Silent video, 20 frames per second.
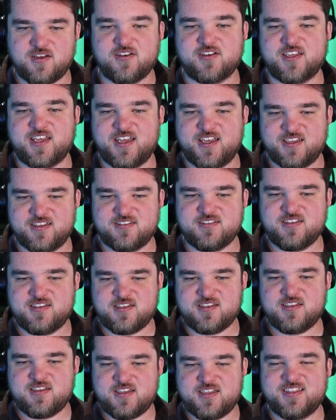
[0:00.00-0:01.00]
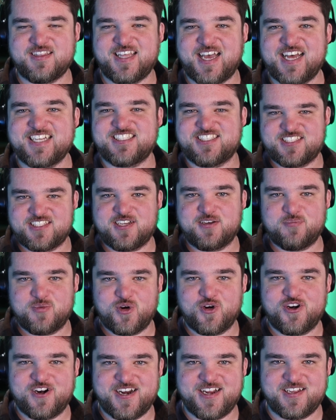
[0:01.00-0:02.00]
Okay, that's a
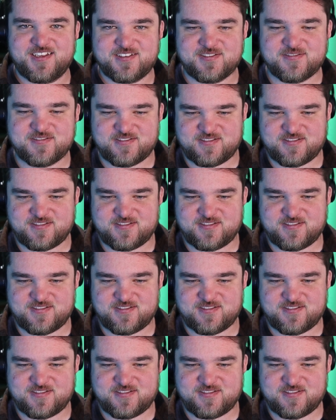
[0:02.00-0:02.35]
moray.